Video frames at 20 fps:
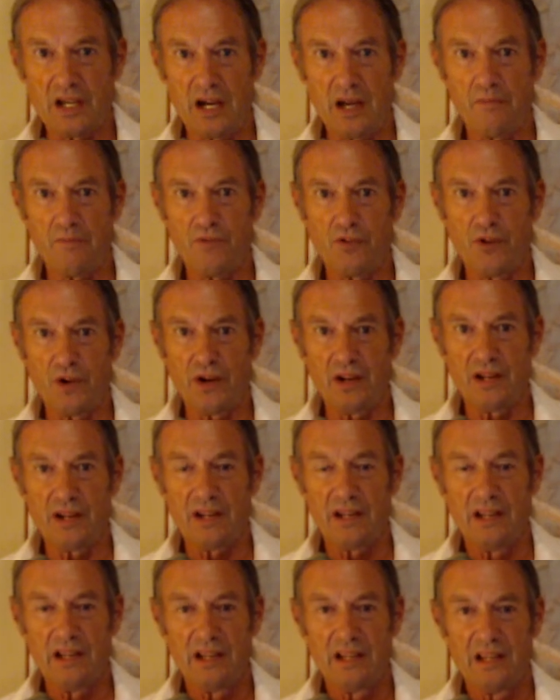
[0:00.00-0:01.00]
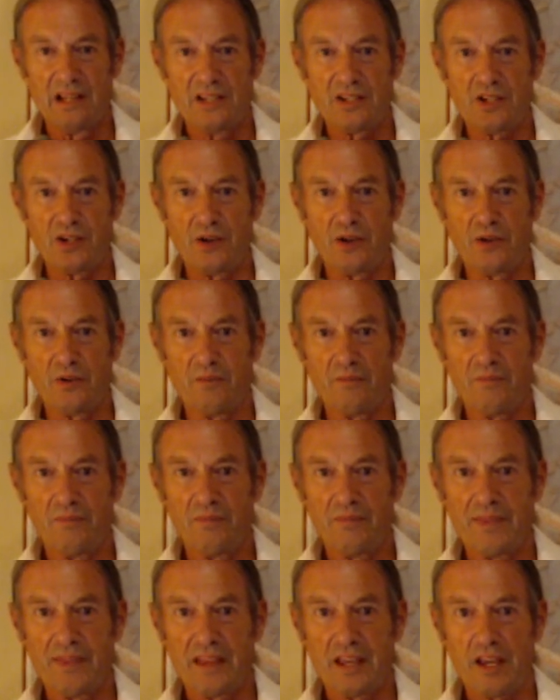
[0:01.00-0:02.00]
for it. So
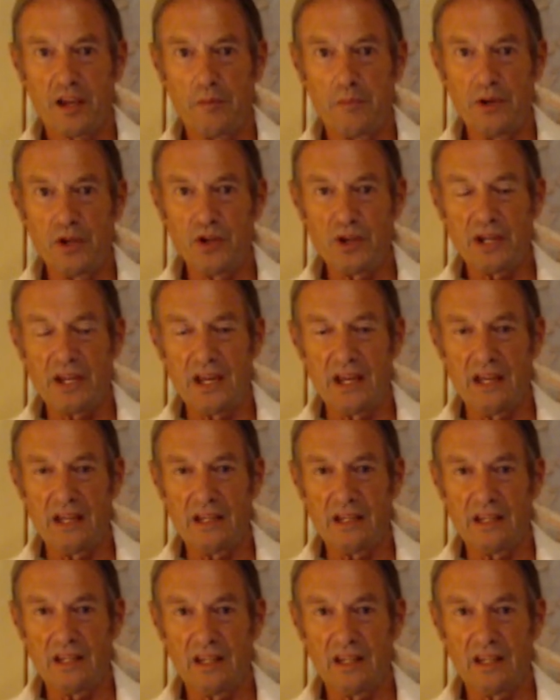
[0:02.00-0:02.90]
communicate.